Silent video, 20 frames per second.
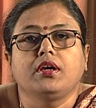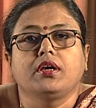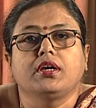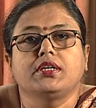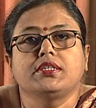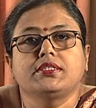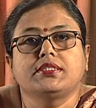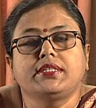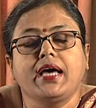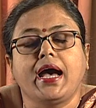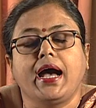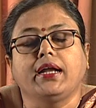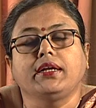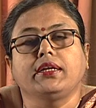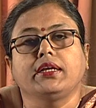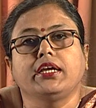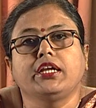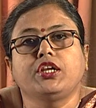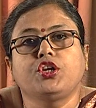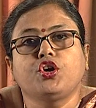is that
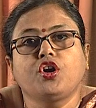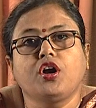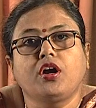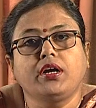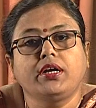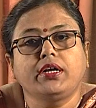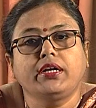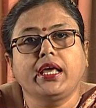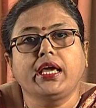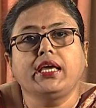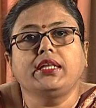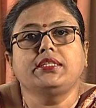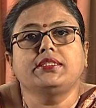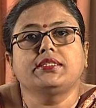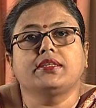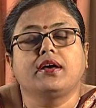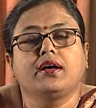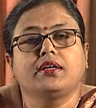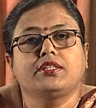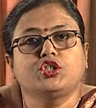it contains
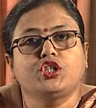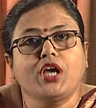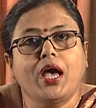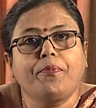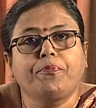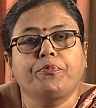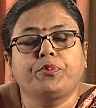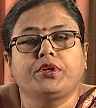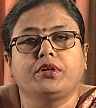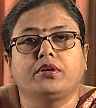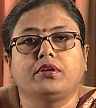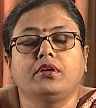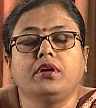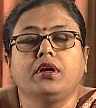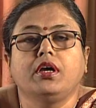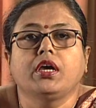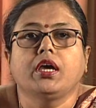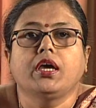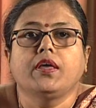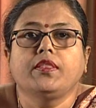a chapter
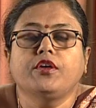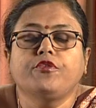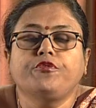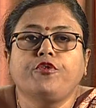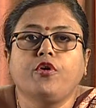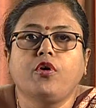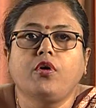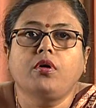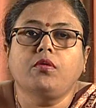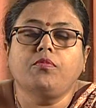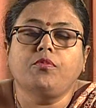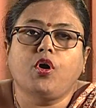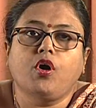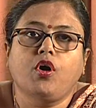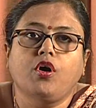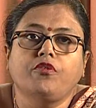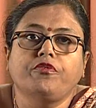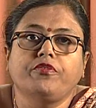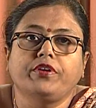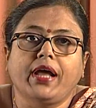in the form
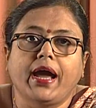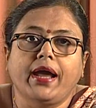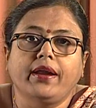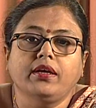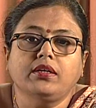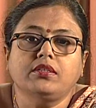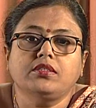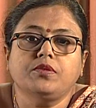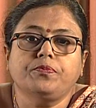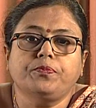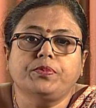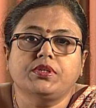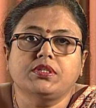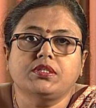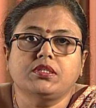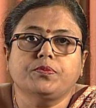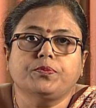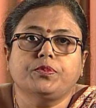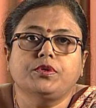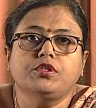of directive
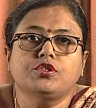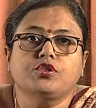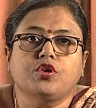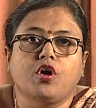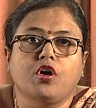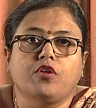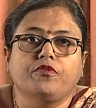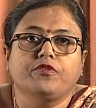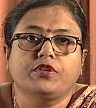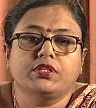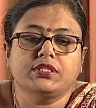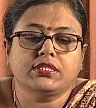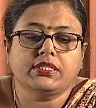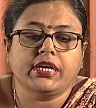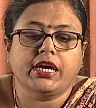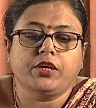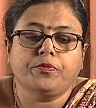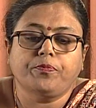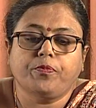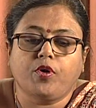principles of
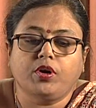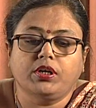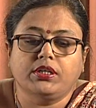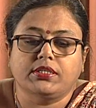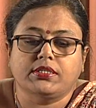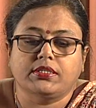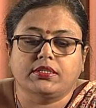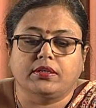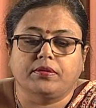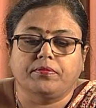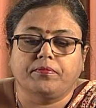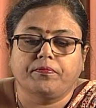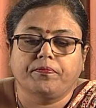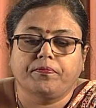state policy.